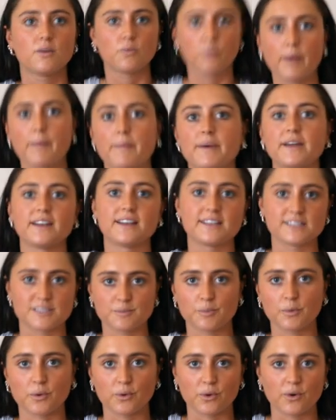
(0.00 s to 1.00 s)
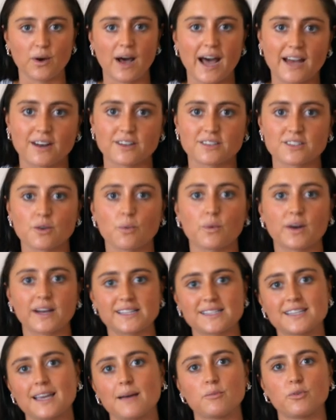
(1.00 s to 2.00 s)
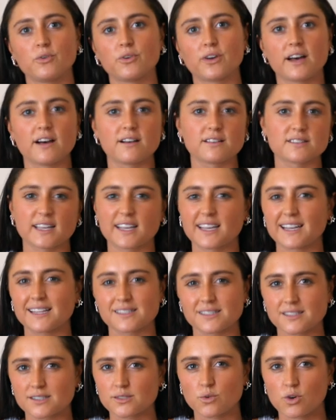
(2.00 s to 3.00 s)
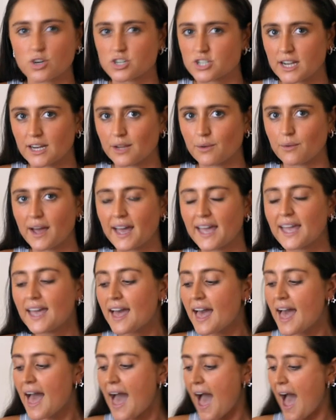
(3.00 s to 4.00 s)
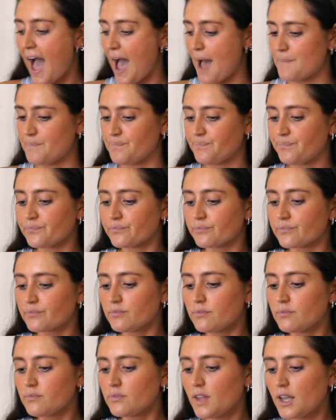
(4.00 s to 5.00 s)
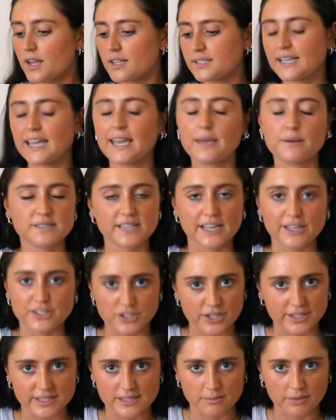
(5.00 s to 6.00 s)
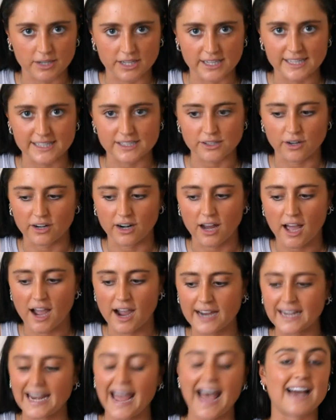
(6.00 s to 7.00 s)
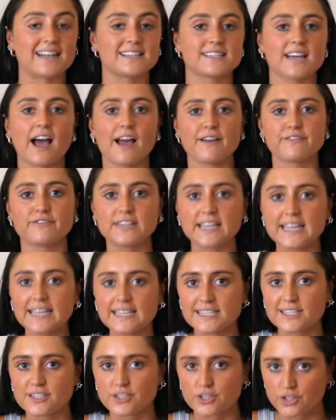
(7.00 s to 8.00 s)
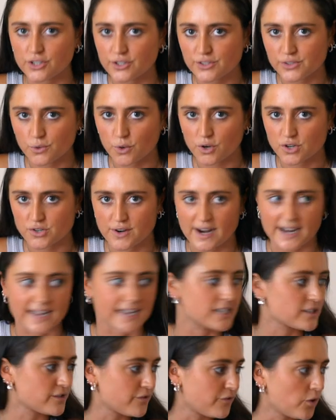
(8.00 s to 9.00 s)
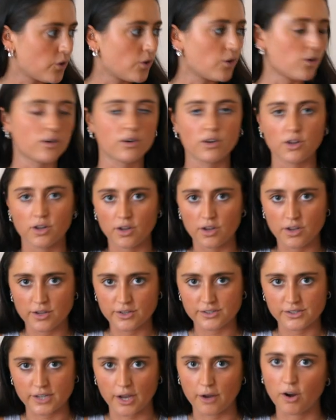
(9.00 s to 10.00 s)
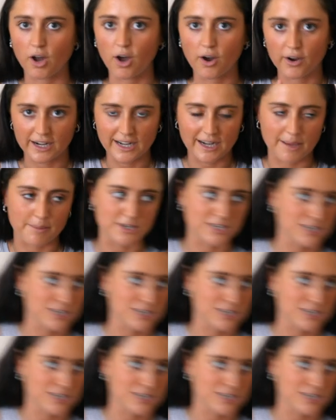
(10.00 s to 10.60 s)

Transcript: women and sport and wanting to get more girls like into squash anyway. So he was like, choose some goodies online, and I've needed new squash rackets for so long. Let